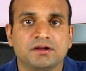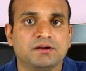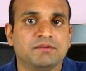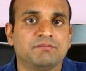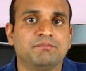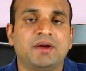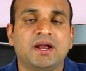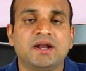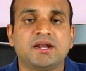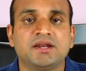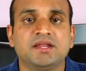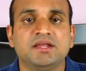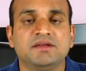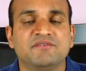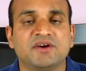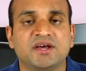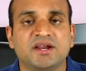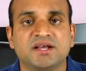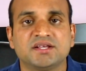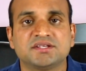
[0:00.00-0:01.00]
battery,
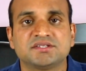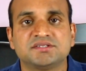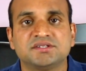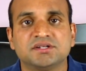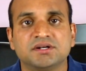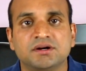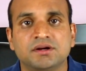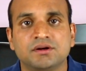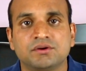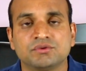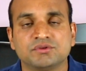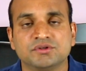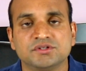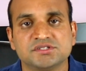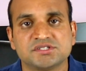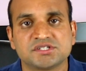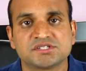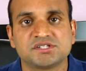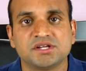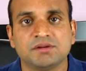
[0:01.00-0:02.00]
whereas the
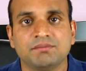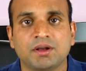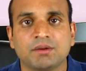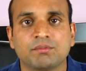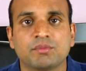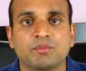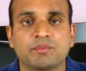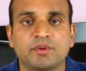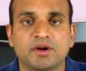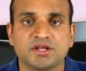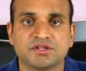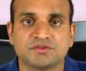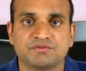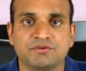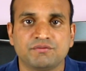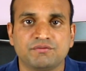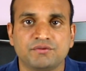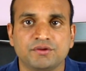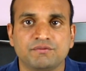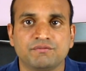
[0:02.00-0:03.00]
2016 MacBook Pro has
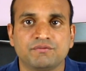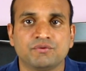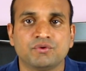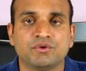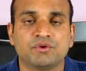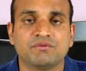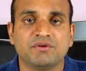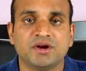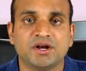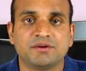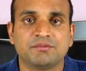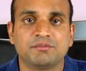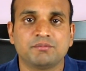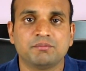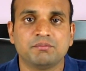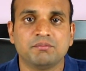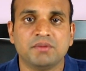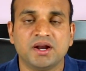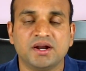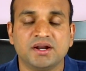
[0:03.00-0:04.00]
54 watt
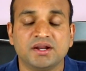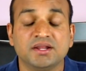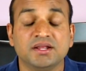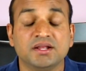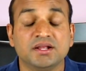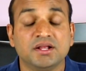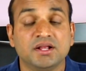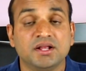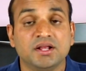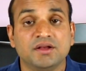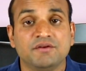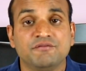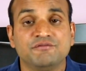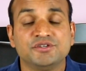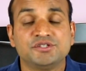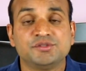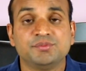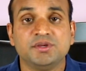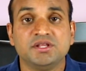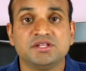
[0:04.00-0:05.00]
battery,
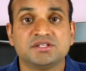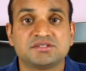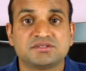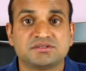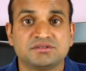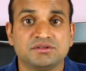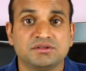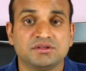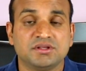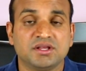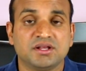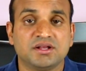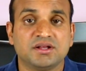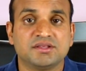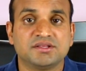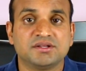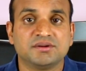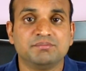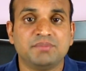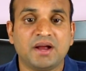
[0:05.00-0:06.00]
which means
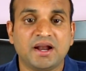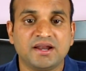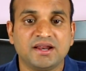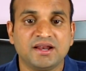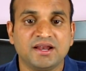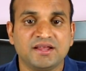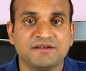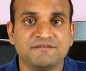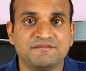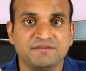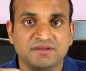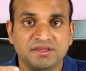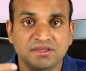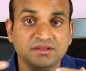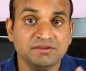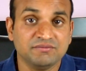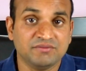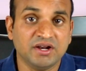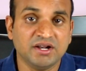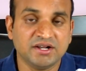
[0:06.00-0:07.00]
the battery life
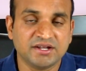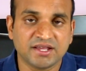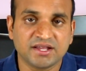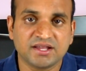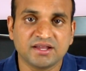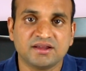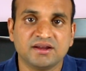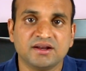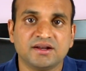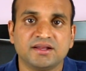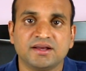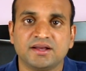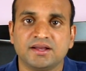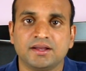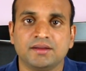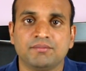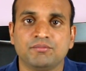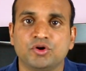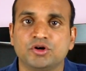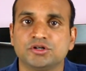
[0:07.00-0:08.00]
will take a hit. I
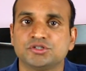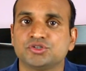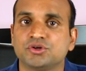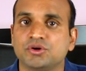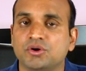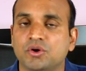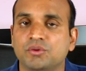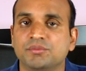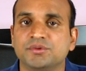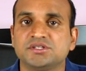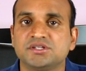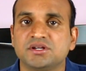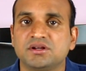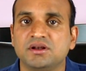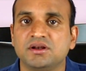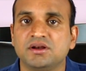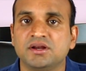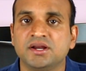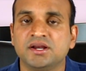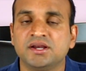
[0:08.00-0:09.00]
am not sure how much it
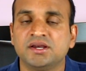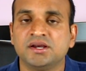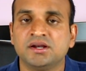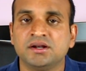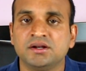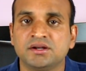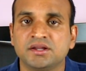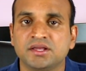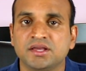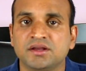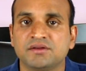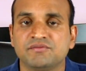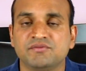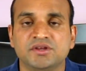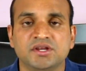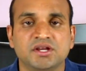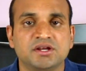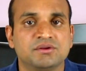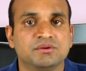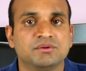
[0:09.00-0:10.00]
will take. We
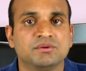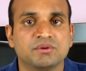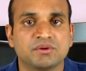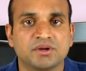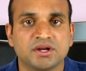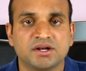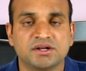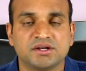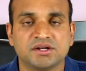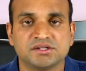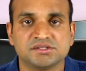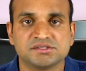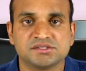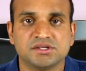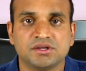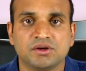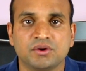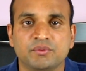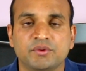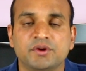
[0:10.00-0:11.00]
need to look at and
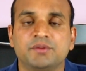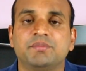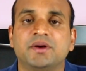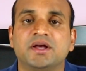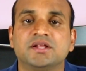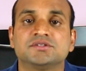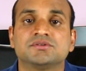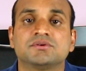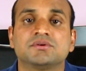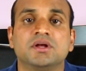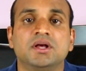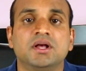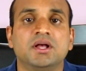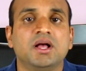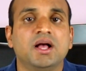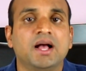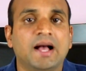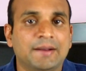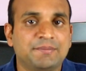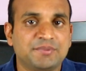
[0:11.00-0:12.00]
see how it pans out.
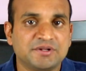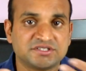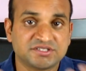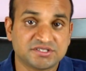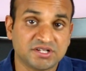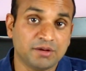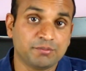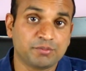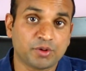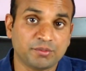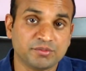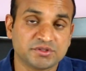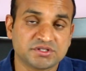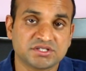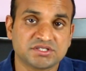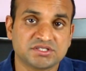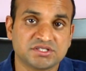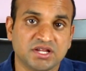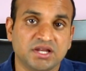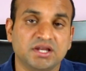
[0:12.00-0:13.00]
Apple still
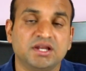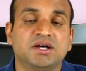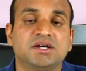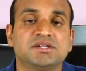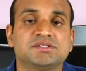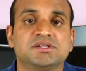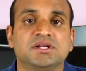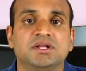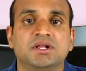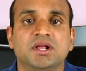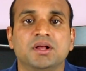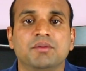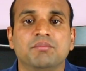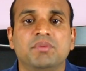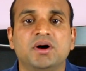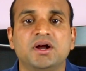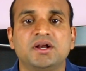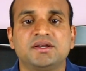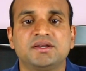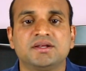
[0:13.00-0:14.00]
promises 10 hours,
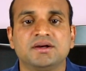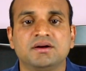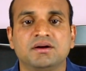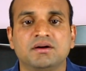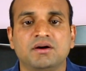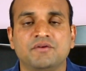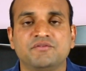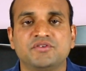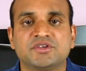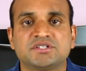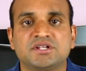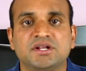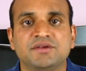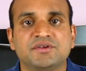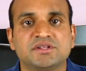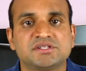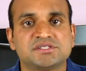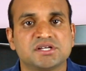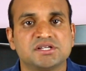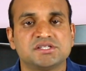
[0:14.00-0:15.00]
but obviously
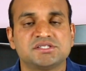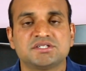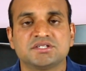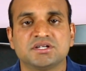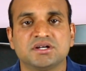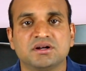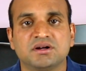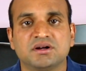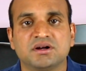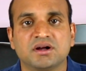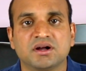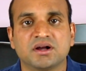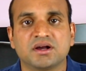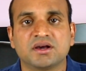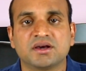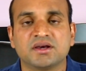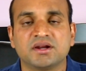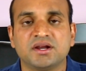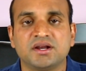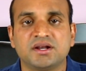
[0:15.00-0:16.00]
with such
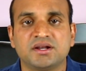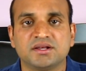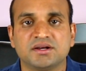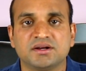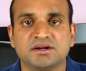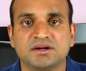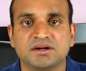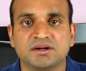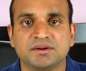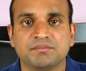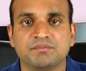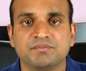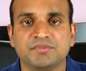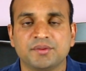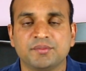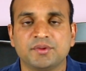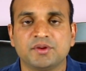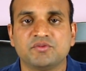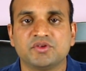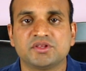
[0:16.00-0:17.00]

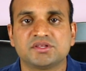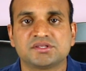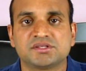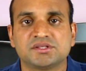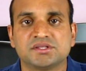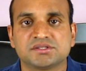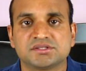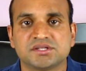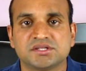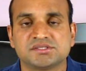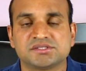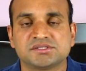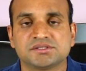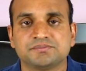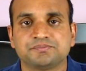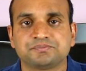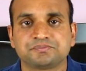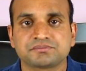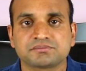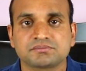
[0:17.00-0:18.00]
with
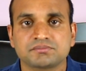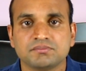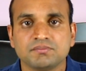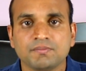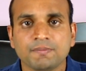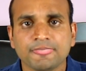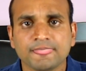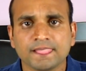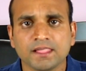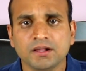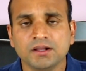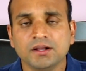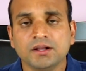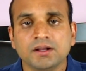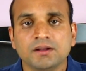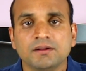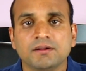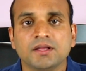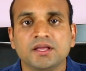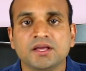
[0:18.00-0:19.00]
such
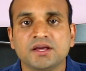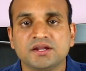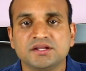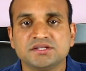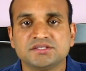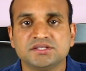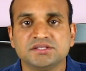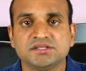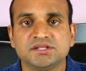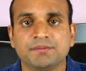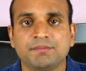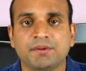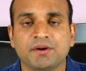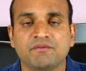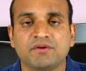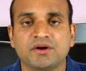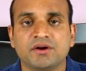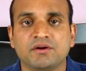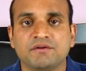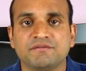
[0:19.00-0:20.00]
increase in the
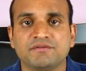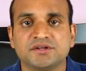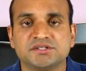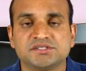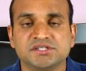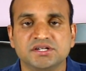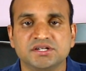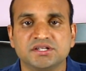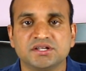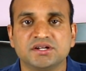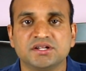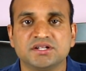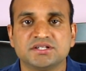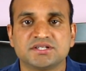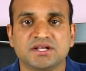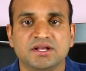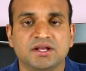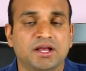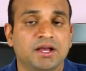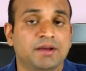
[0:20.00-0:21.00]
power of its
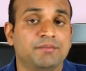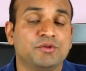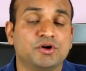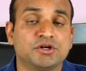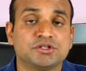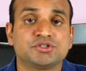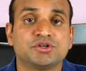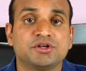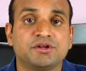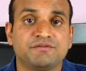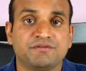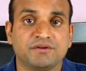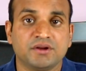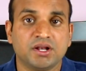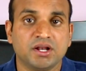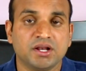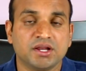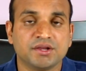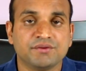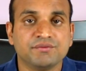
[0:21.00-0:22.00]
internals, I'm not sure if it
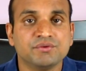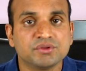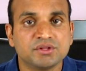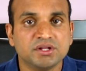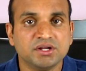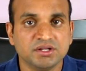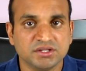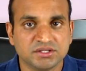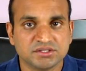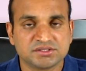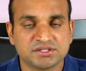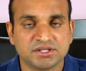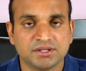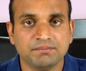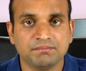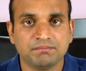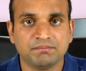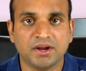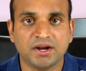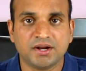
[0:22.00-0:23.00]
will give you the
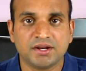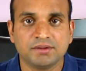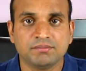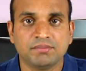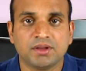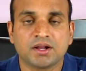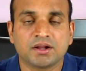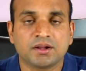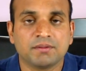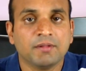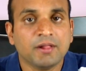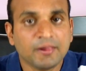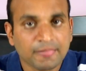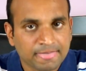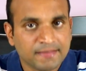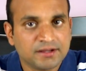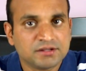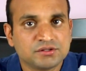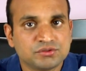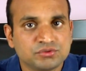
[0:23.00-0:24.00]
same battery backup.
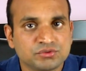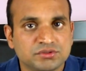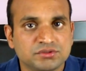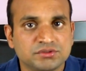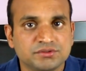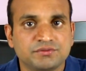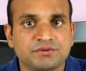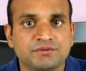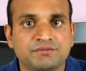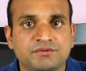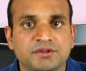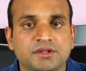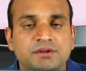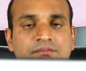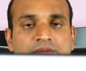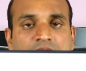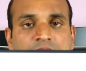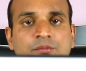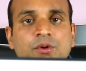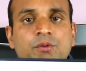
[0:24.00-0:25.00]
At the 2015
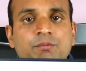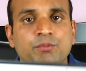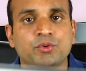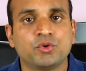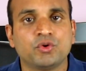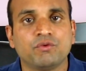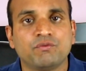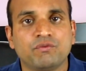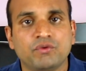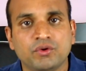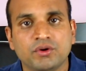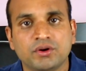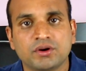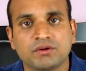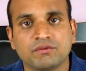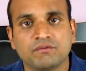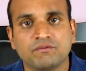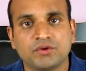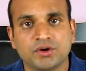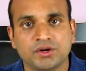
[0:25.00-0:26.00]
MacBook Pro,
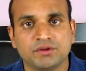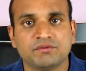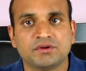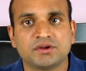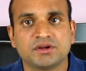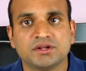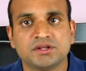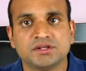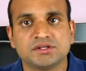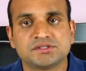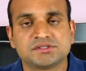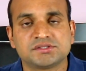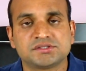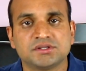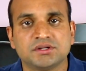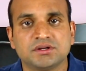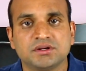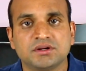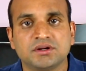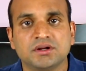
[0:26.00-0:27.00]
for whatever its
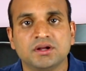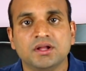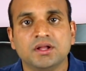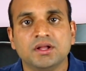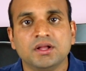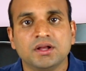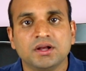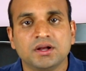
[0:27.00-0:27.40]
power